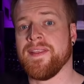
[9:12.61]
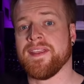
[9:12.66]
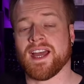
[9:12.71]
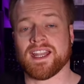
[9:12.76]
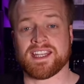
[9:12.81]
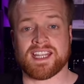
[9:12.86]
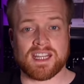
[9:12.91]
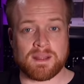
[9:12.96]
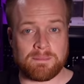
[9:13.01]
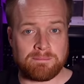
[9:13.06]

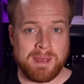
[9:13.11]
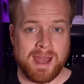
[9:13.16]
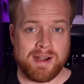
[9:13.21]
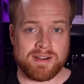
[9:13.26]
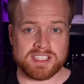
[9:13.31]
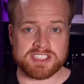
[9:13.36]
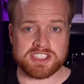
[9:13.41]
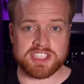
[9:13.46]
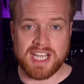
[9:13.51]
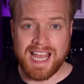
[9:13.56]
and that the
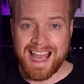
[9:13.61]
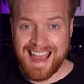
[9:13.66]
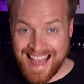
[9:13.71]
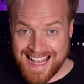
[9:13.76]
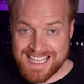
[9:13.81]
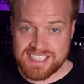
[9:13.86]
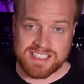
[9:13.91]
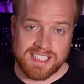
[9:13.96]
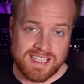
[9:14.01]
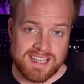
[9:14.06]
Behringer,
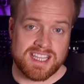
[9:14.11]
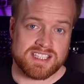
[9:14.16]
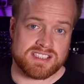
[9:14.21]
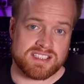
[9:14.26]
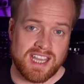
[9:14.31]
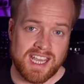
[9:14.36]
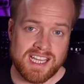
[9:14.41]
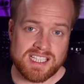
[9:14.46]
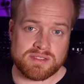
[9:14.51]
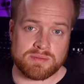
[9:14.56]
as in this
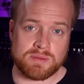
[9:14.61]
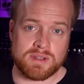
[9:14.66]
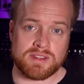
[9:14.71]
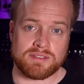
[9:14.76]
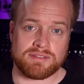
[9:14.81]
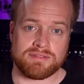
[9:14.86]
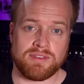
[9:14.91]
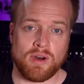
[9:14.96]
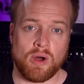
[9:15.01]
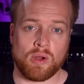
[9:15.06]
case with the
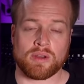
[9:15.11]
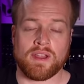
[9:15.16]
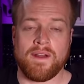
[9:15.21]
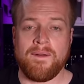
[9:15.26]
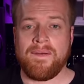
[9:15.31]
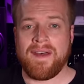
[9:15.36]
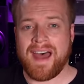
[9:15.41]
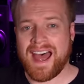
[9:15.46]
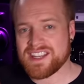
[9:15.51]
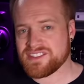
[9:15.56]
Volt,
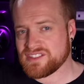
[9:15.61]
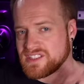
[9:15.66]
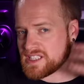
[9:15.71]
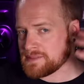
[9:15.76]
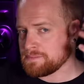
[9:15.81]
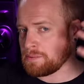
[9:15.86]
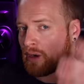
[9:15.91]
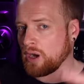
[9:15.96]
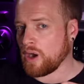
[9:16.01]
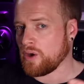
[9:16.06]
has this
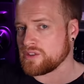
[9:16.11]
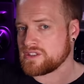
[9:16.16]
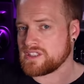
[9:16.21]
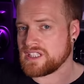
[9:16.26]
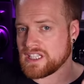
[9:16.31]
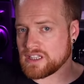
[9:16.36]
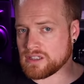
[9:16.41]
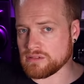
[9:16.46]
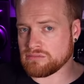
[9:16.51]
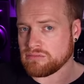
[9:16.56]

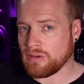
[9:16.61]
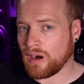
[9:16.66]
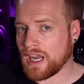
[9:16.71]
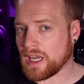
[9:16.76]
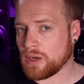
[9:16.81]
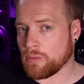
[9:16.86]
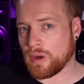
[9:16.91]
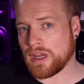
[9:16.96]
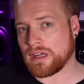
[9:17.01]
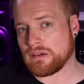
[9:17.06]
priority the
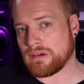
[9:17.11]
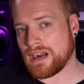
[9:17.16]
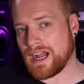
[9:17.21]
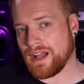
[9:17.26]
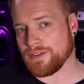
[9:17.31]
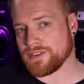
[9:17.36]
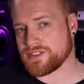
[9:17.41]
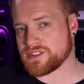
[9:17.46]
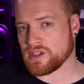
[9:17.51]
right way around.